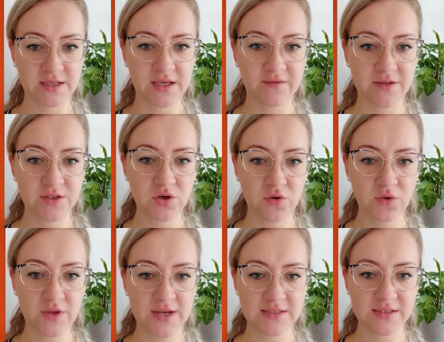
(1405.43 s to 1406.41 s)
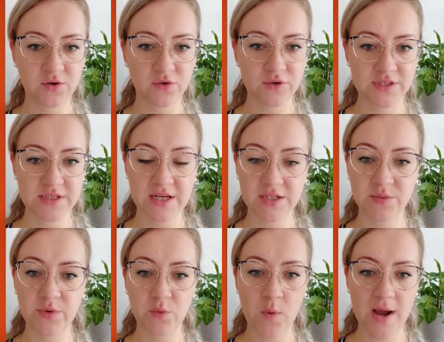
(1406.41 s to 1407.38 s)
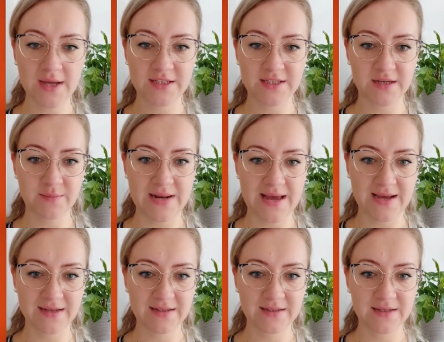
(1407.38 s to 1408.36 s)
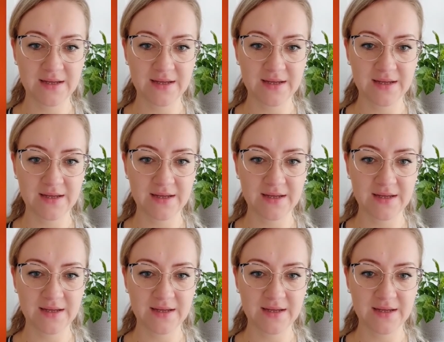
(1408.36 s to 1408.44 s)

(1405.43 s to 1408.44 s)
He even told us the horses had to be white, not black.